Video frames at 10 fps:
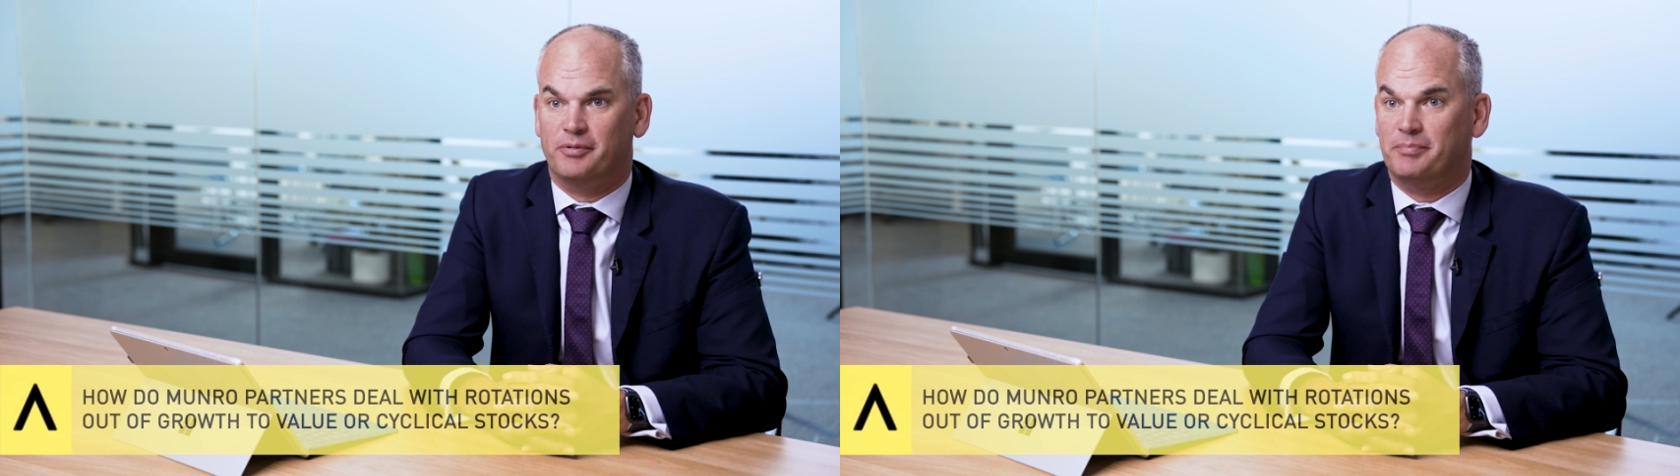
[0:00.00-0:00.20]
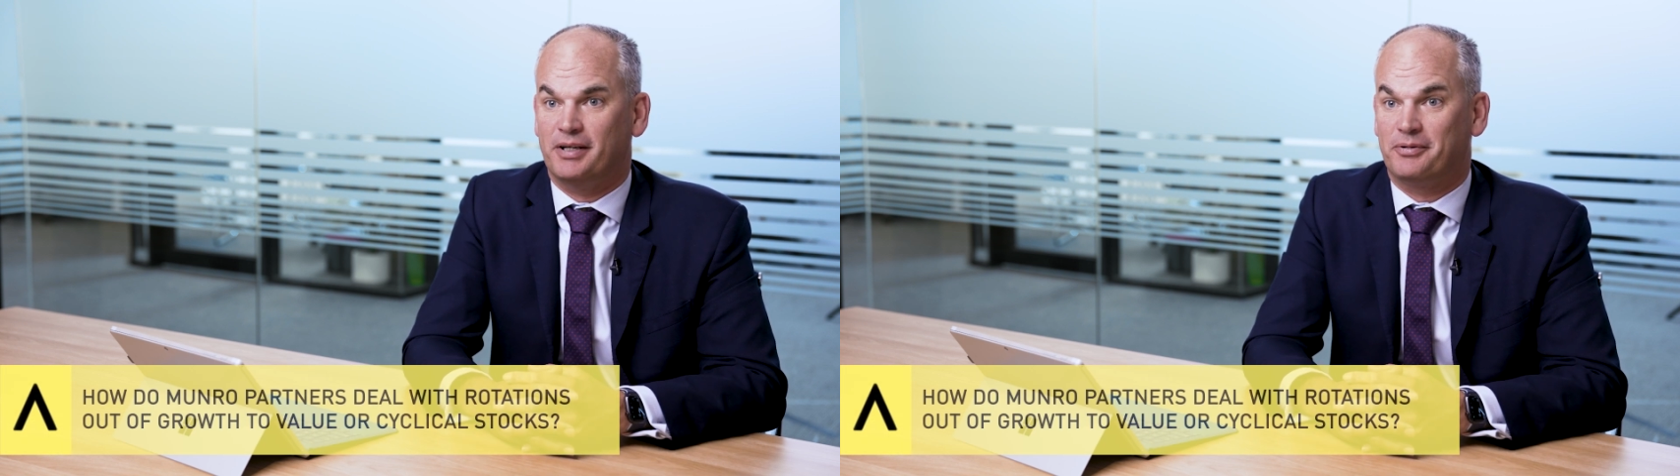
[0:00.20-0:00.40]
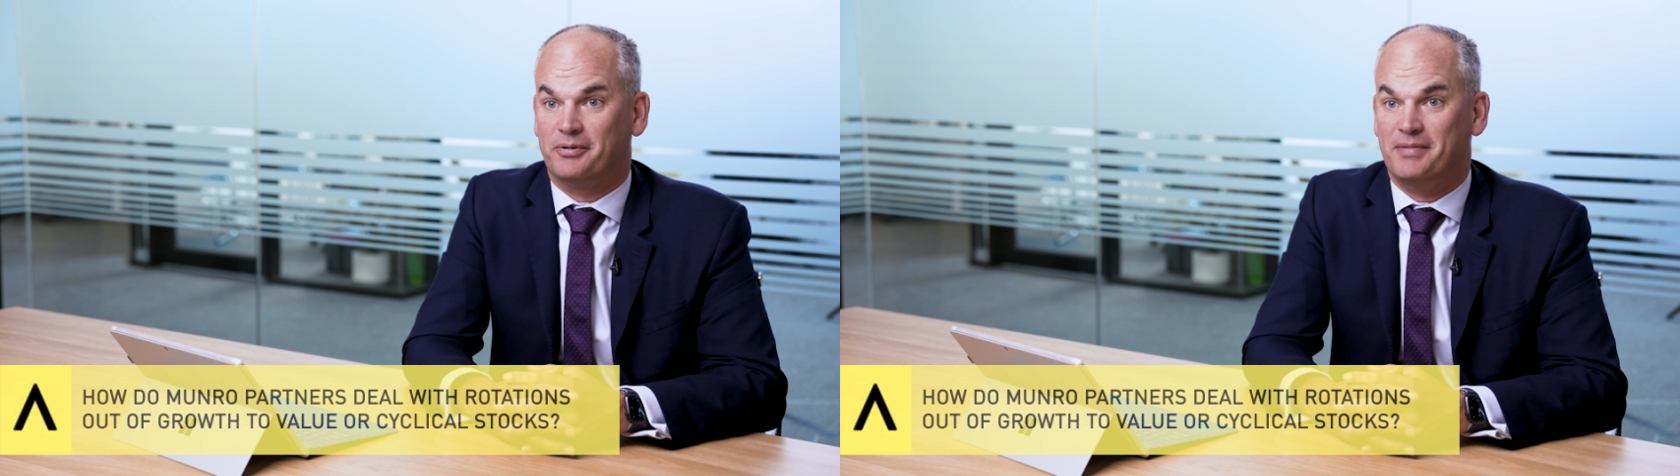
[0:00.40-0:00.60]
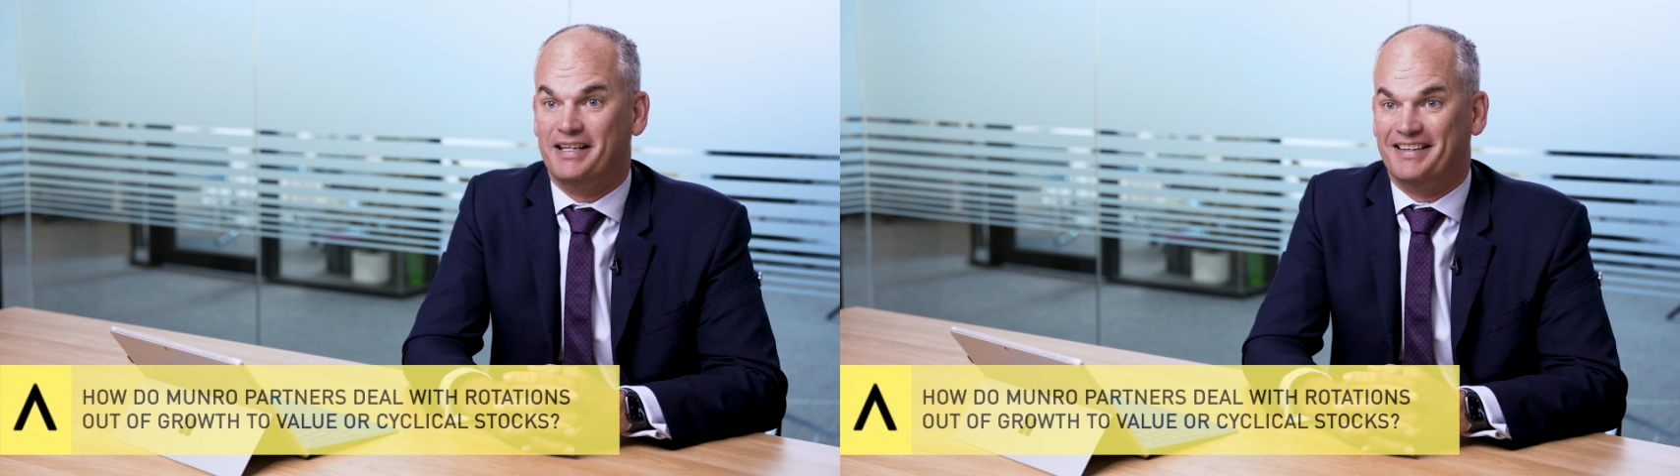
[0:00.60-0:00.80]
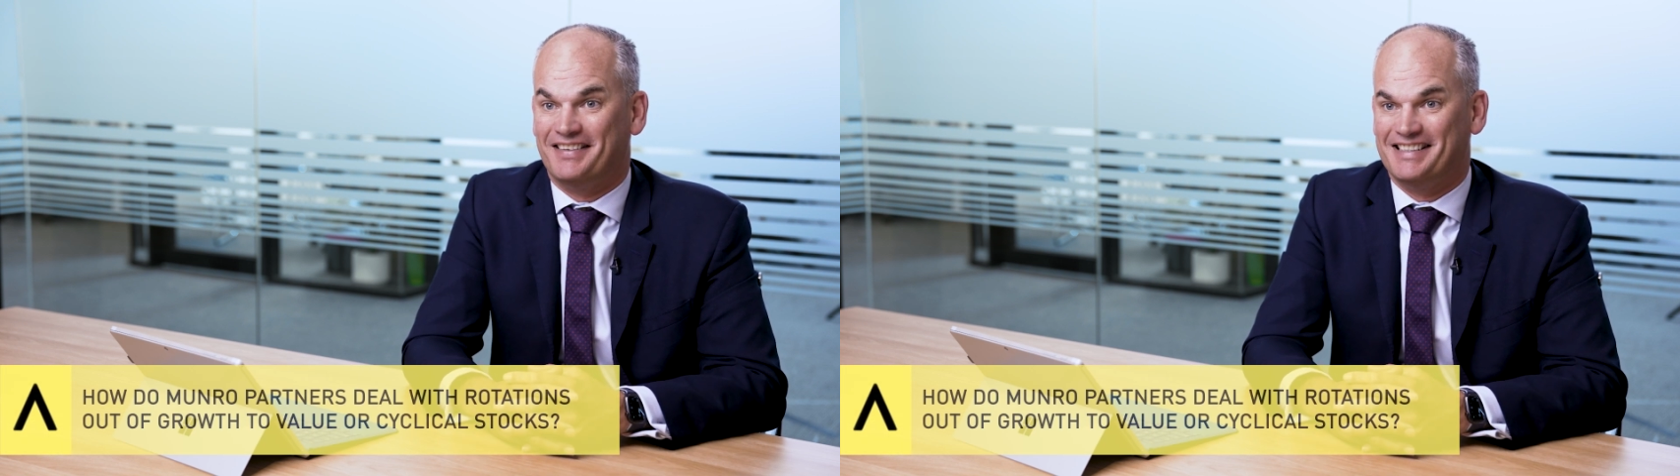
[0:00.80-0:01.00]
We've been through
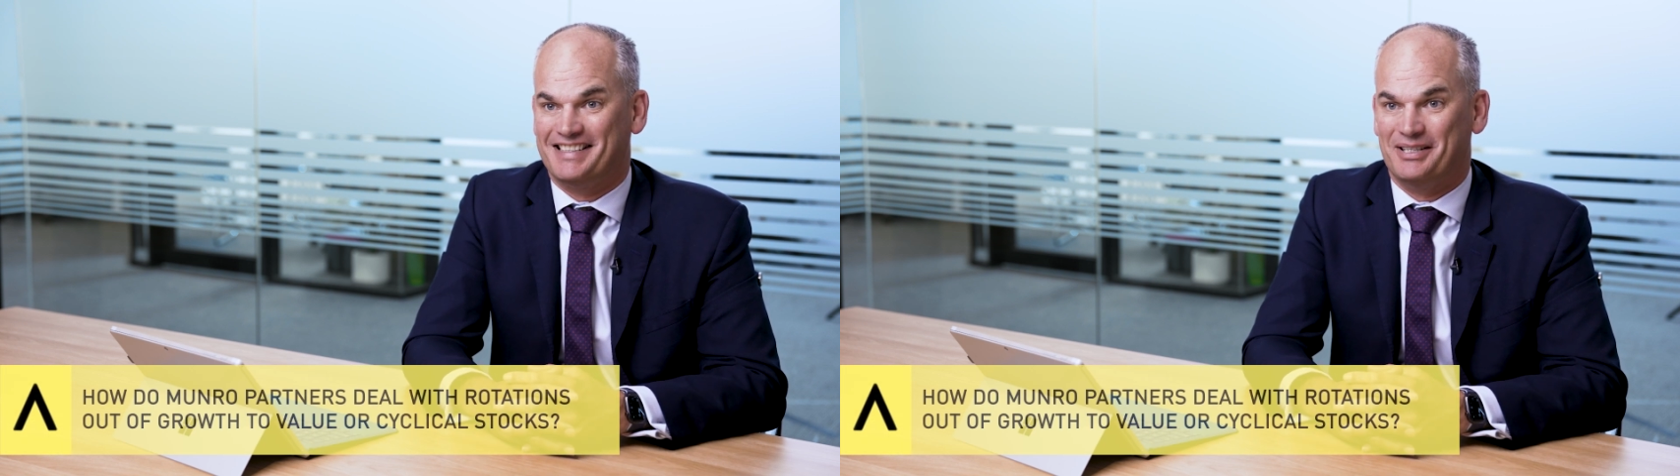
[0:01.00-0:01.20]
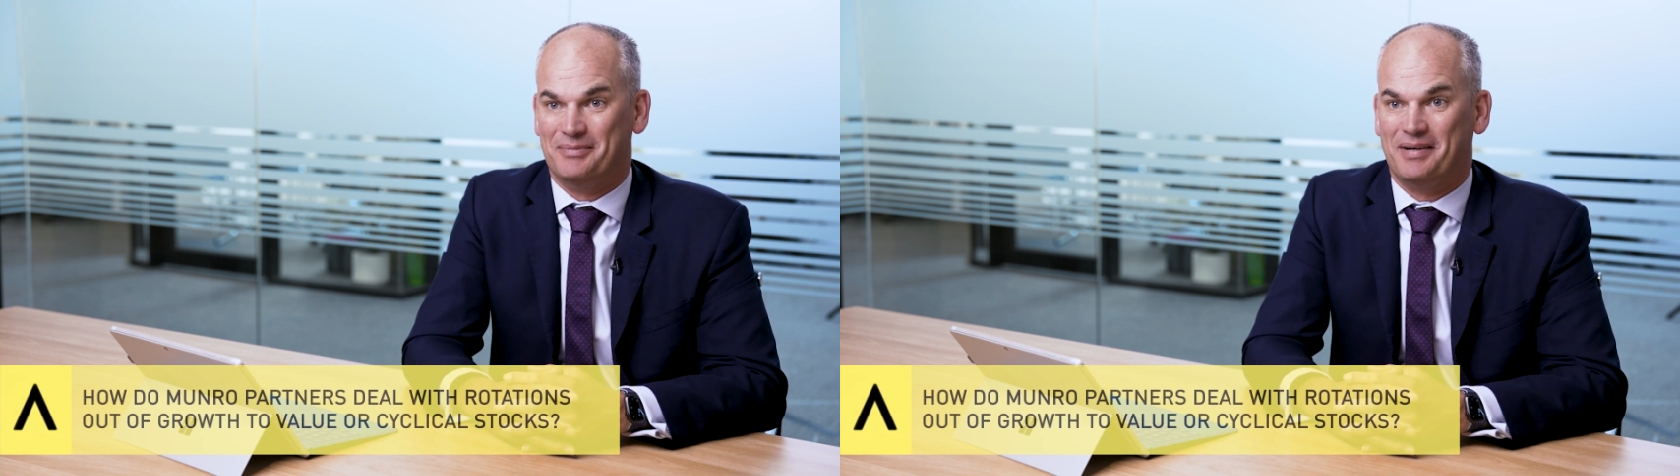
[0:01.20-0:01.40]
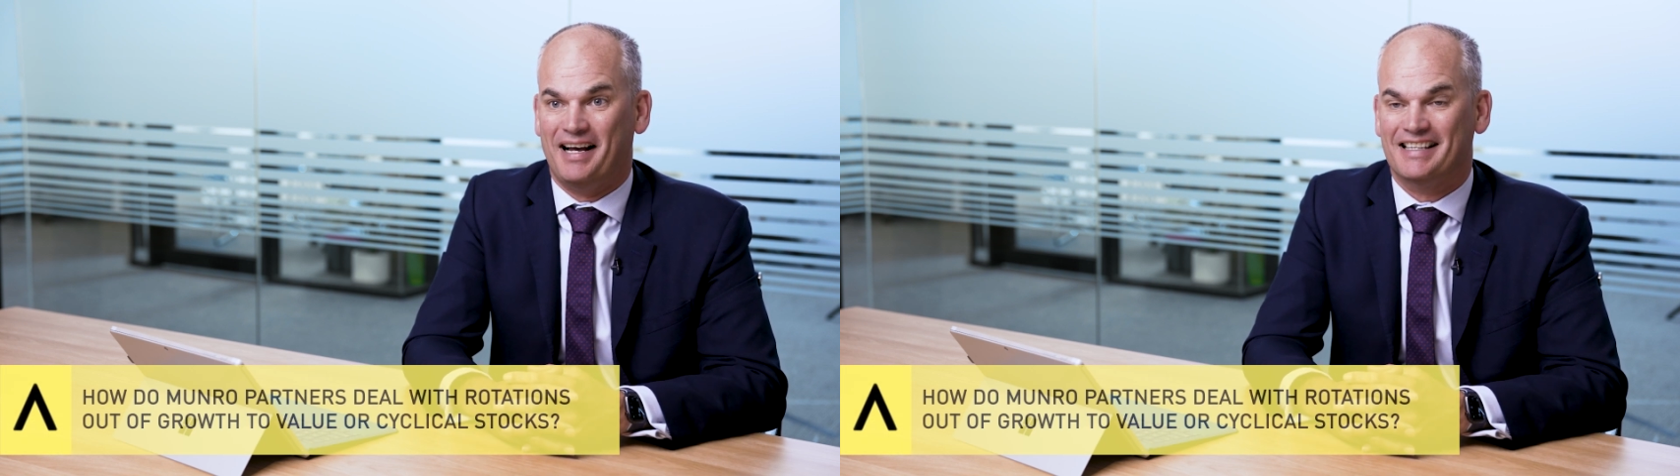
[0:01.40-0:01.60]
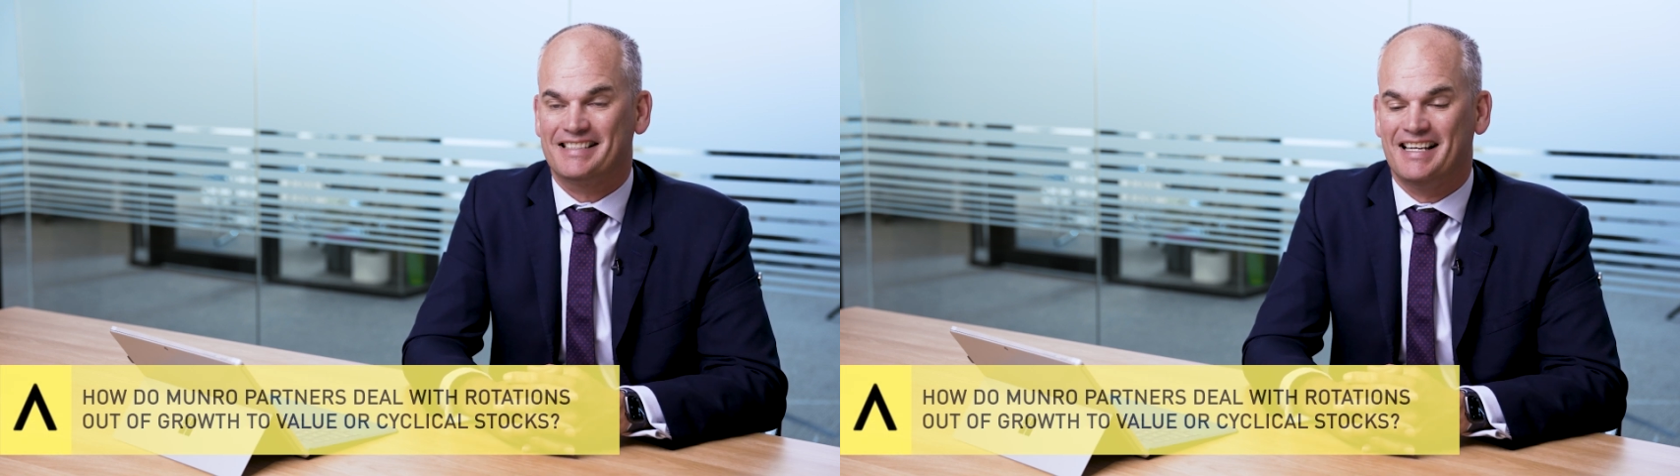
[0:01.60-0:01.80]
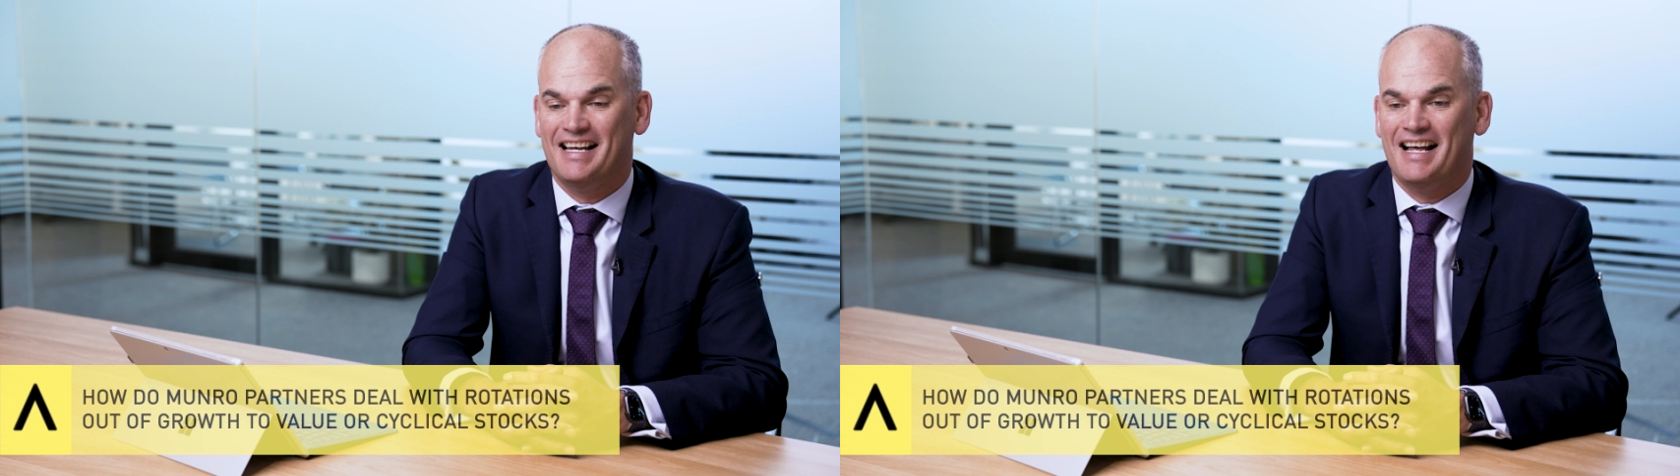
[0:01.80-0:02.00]
many of these in the past.